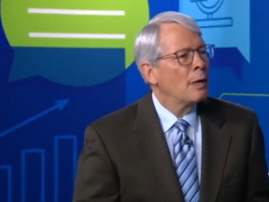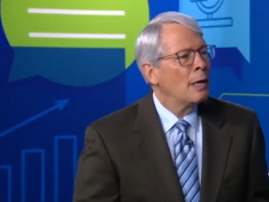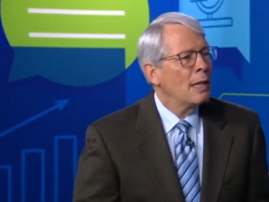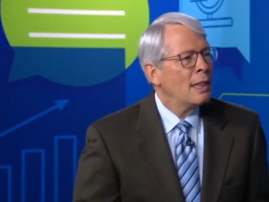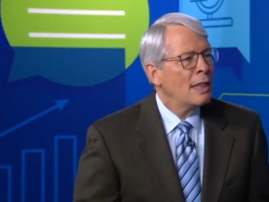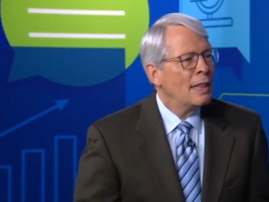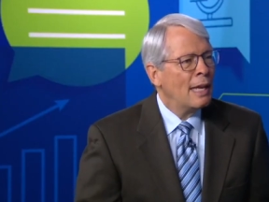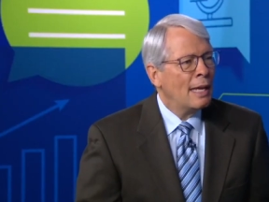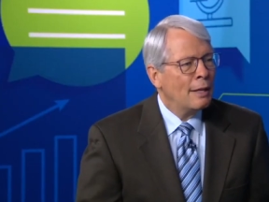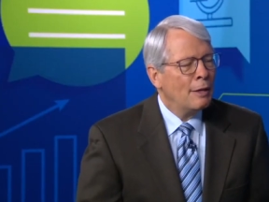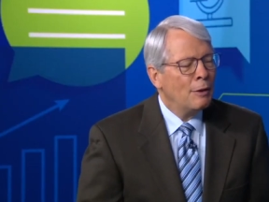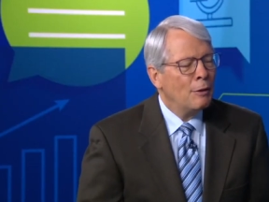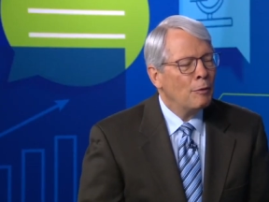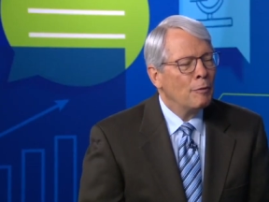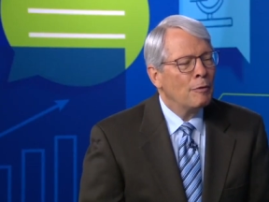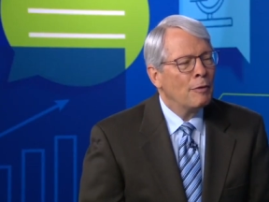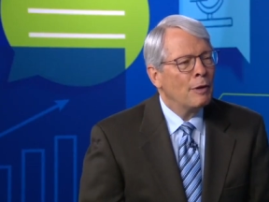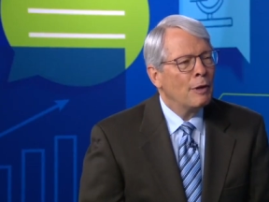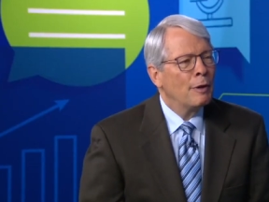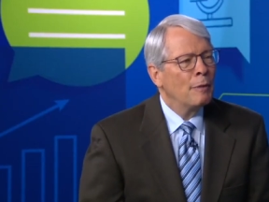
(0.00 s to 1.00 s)
to thank you
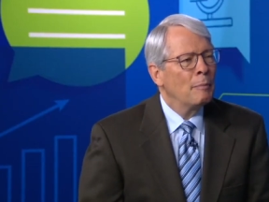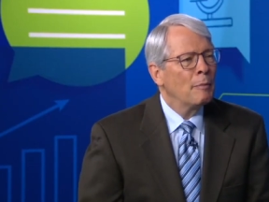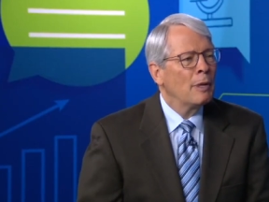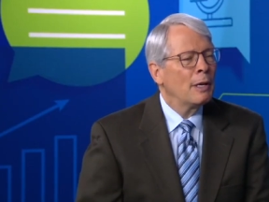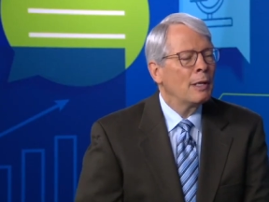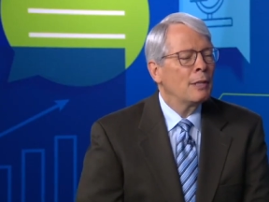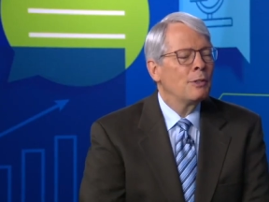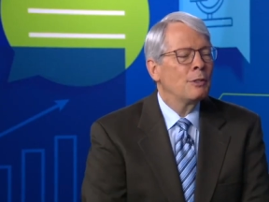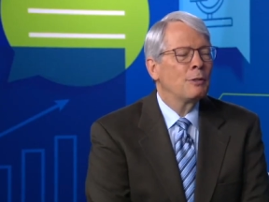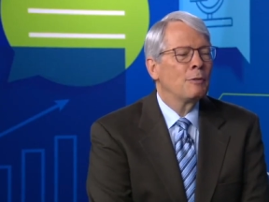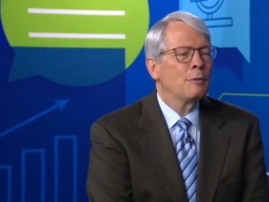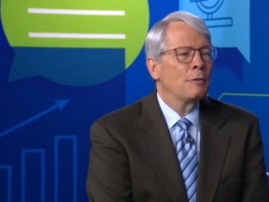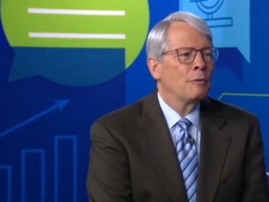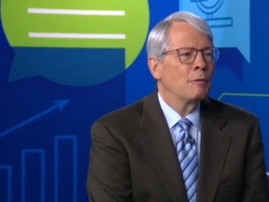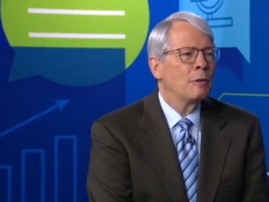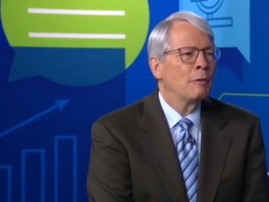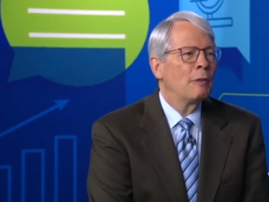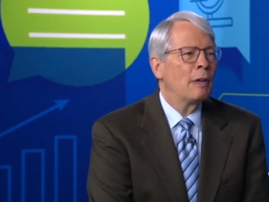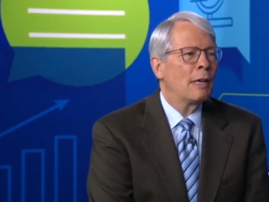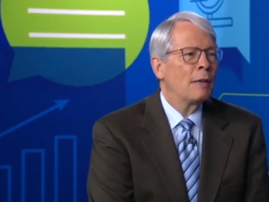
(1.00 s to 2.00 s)
very much,
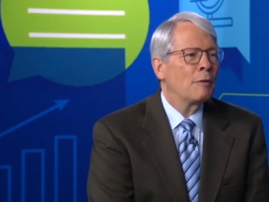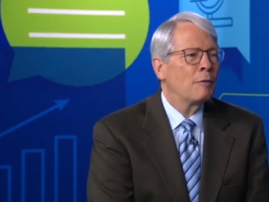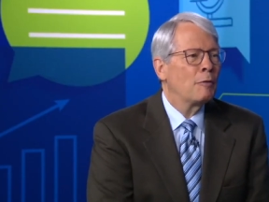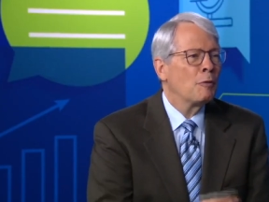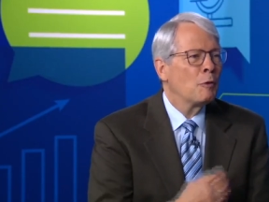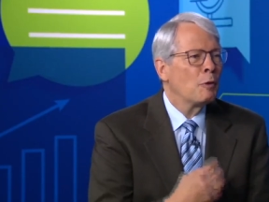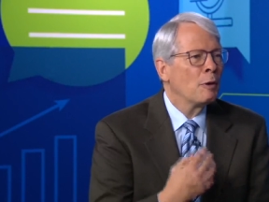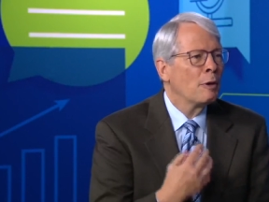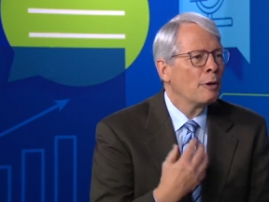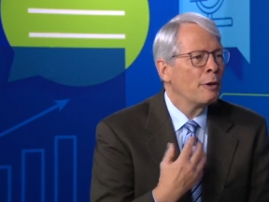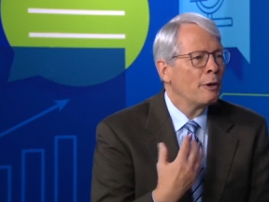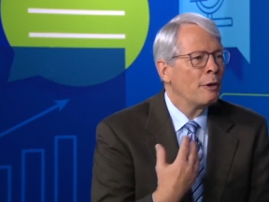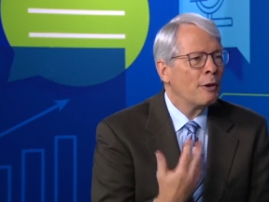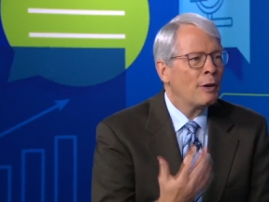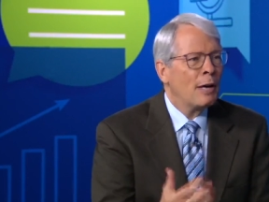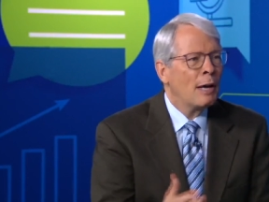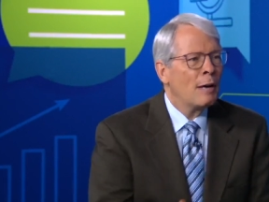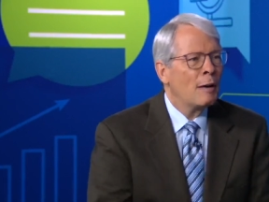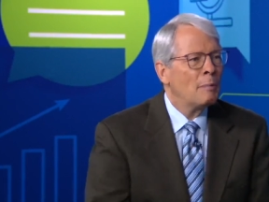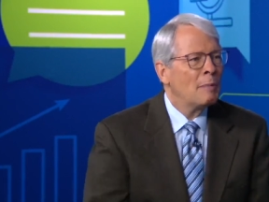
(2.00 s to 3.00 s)
Vivek, for your
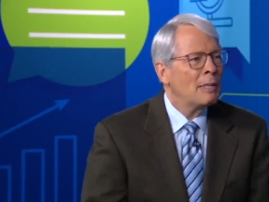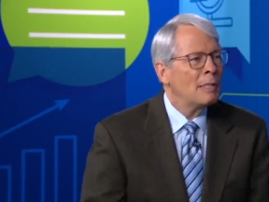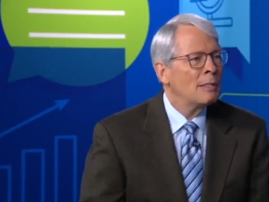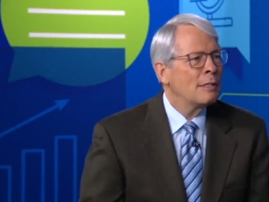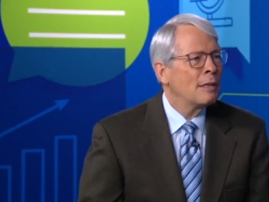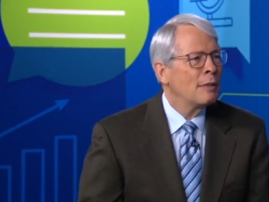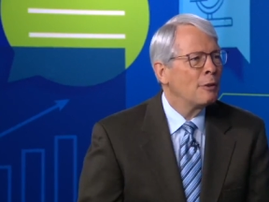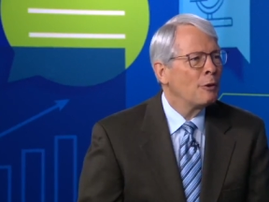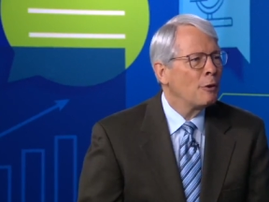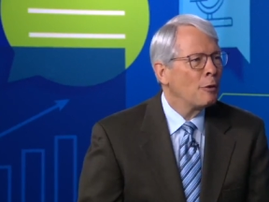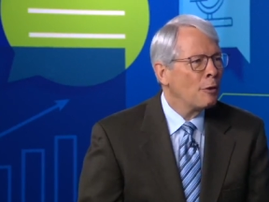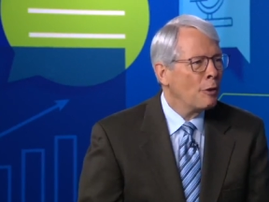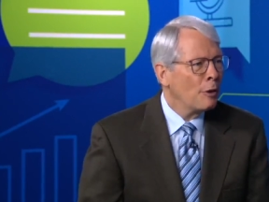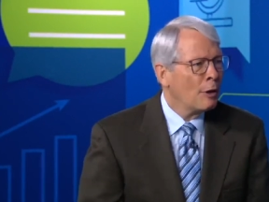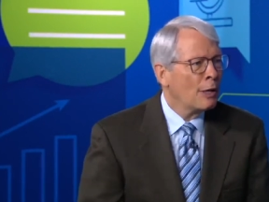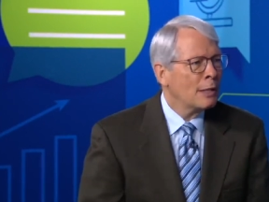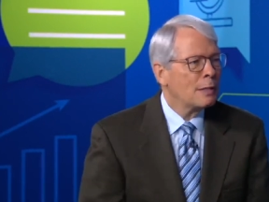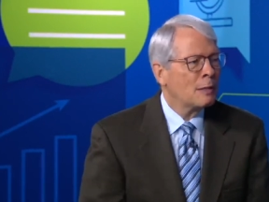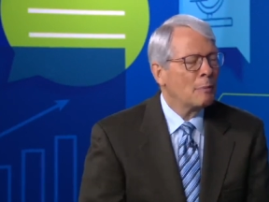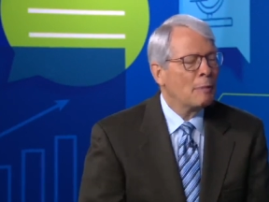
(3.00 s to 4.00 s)
comments and your
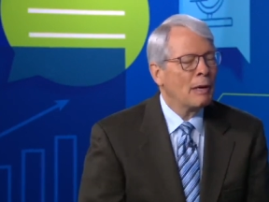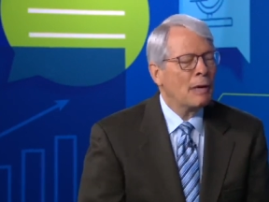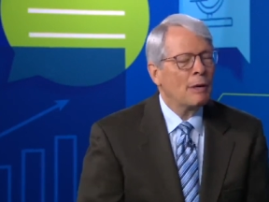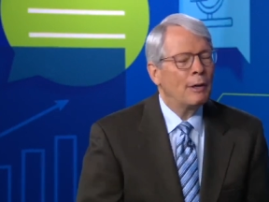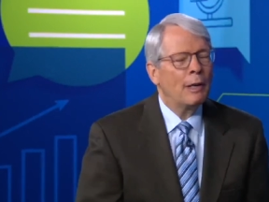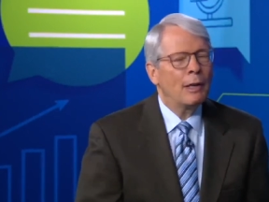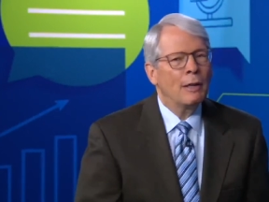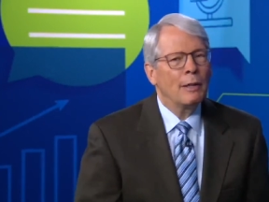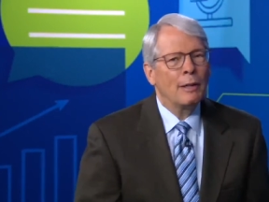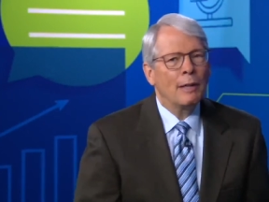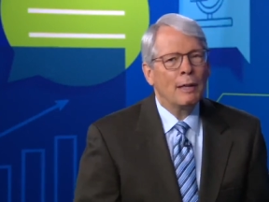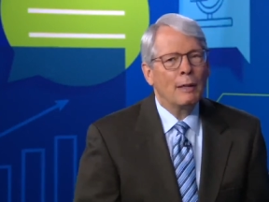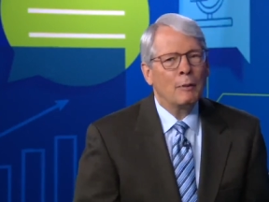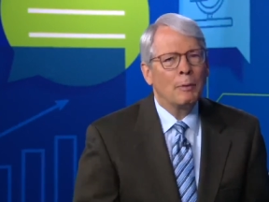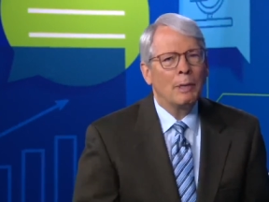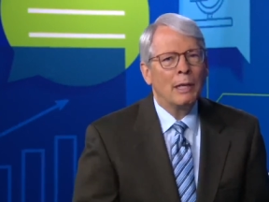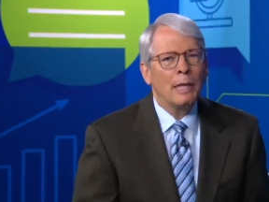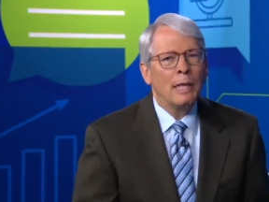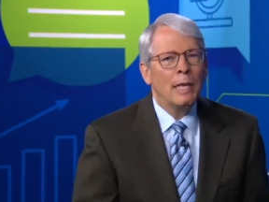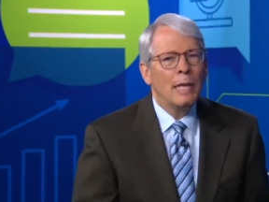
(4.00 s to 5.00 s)
thoughts about health
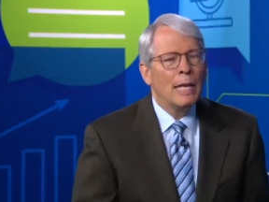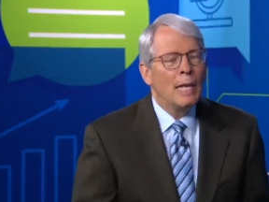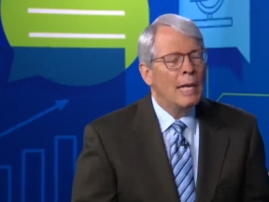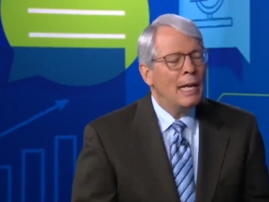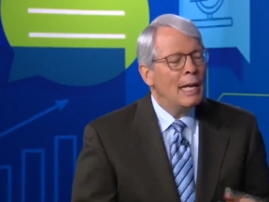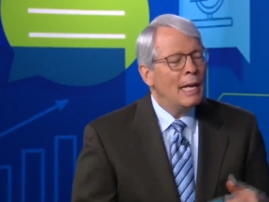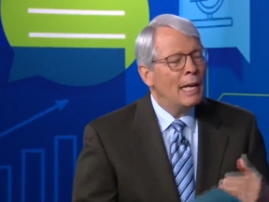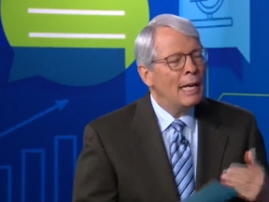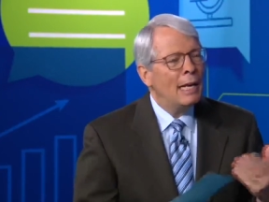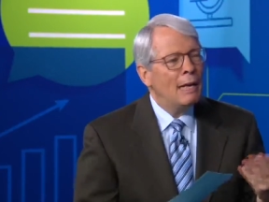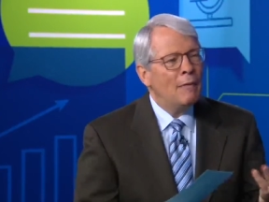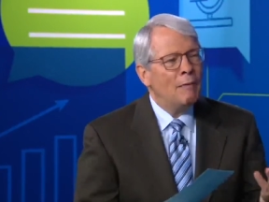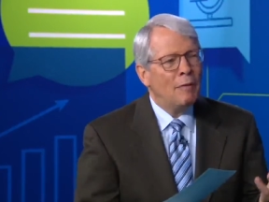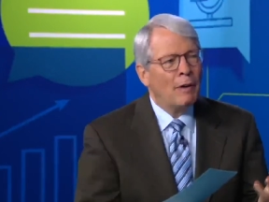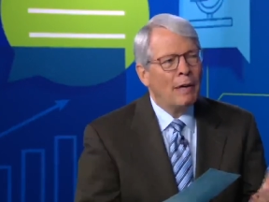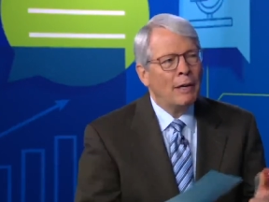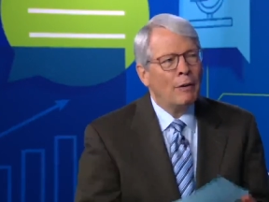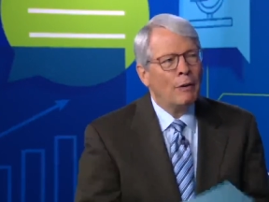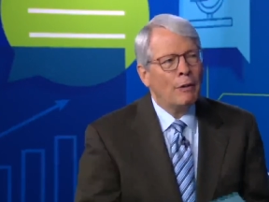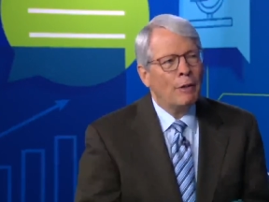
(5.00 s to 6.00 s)
equity. Any
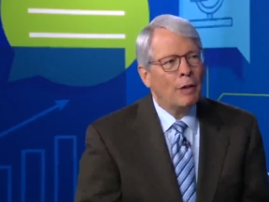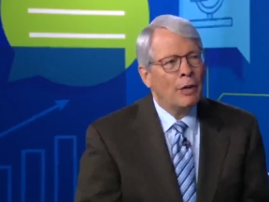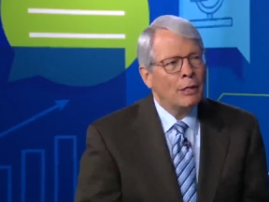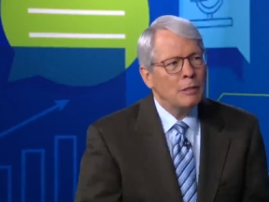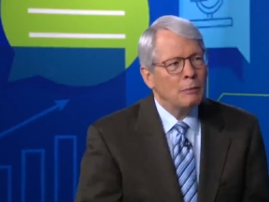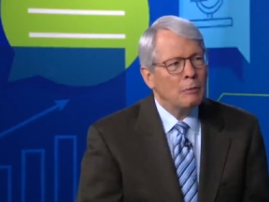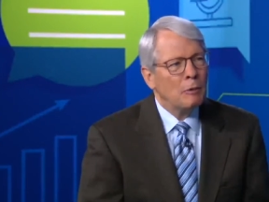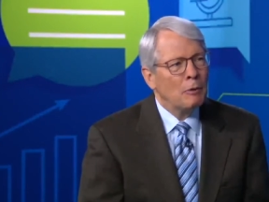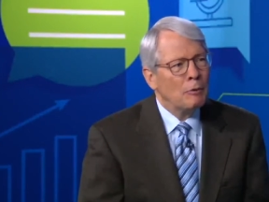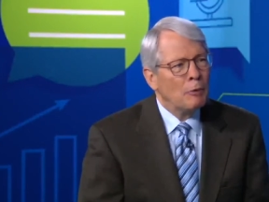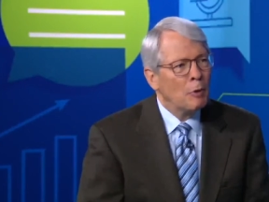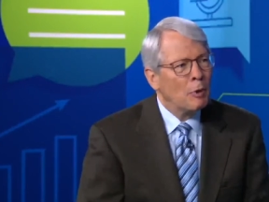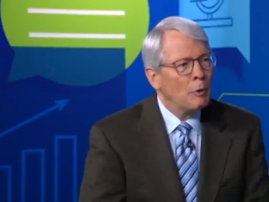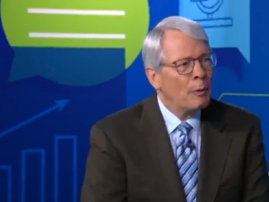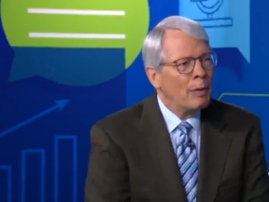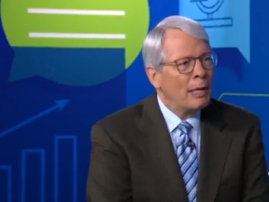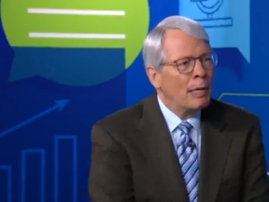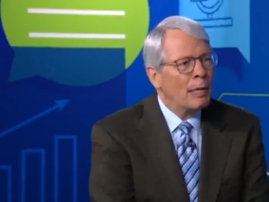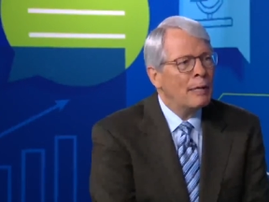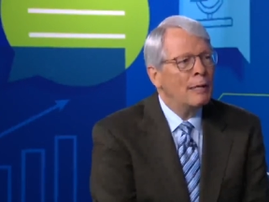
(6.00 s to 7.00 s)
final thoughts before
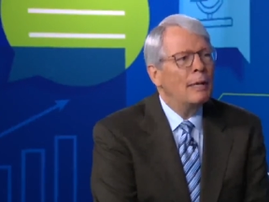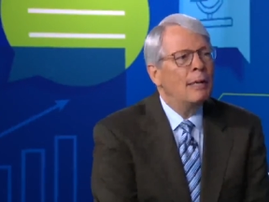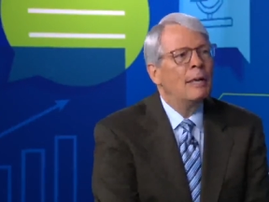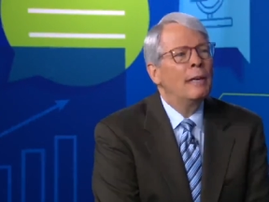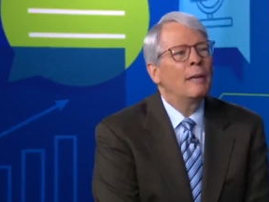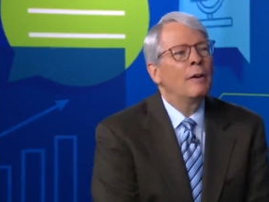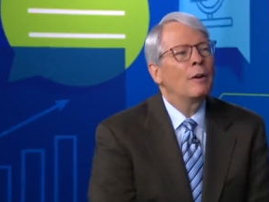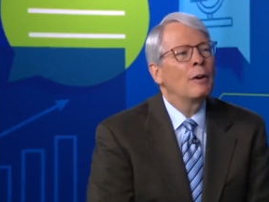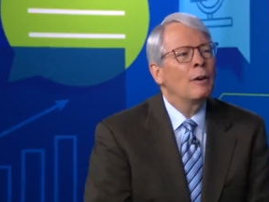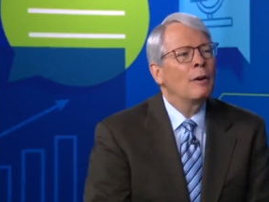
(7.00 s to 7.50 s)
we end here